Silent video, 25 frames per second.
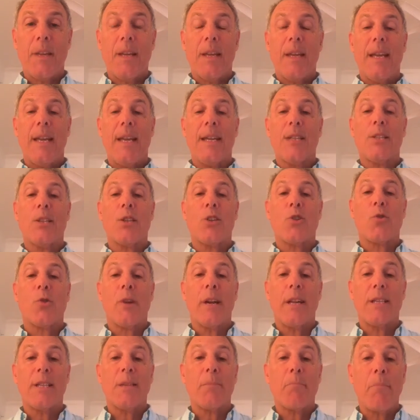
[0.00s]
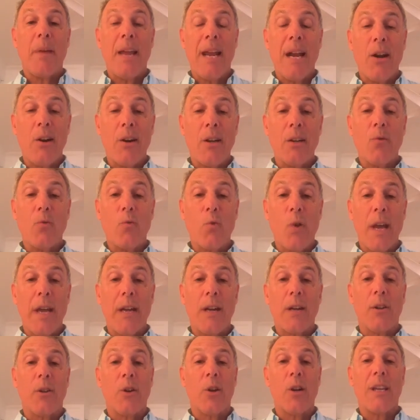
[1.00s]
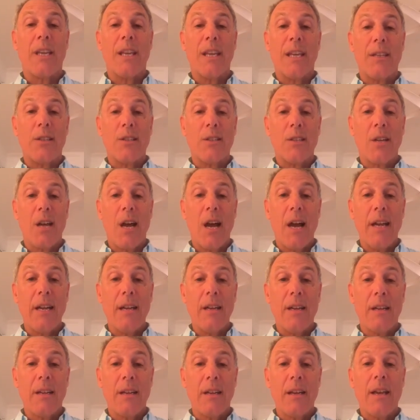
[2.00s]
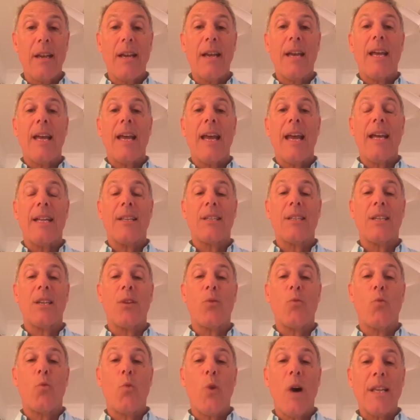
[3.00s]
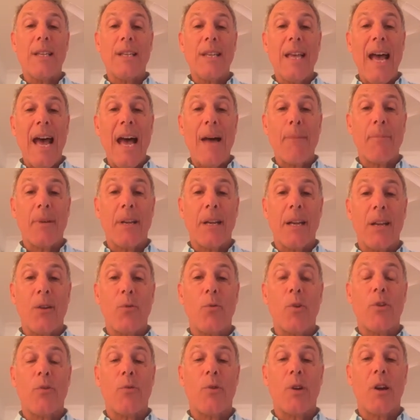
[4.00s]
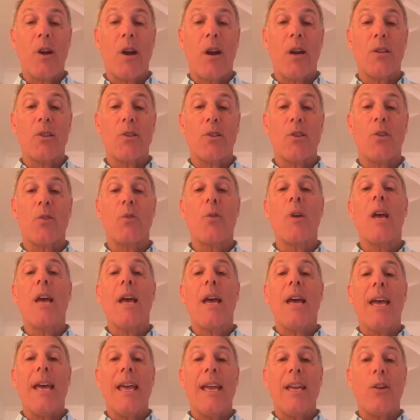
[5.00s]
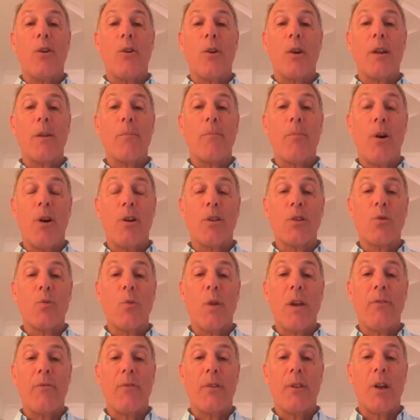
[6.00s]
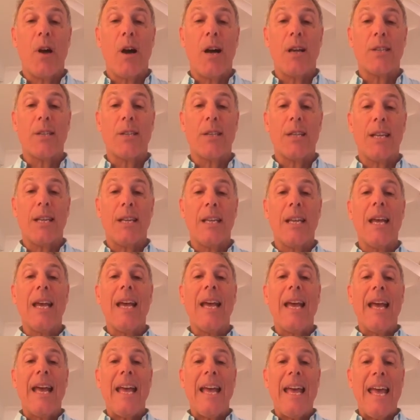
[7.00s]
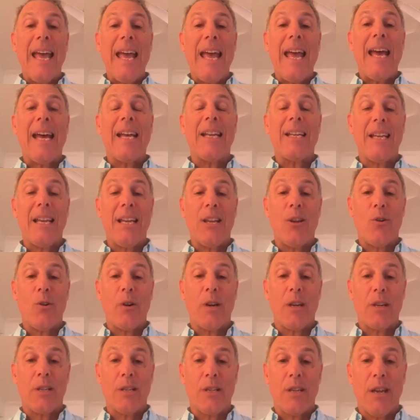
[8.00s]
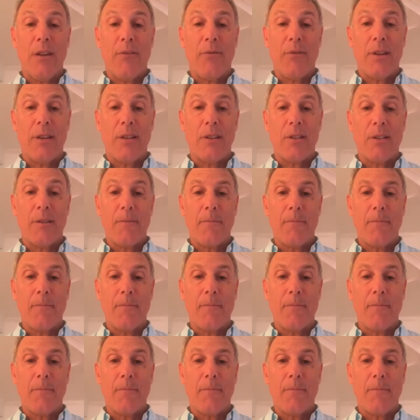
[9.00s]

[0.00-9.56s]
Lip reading: It's a transparent way to look inside and see what's happening with regards to aortic pulse wave velocity and aortic stiffness.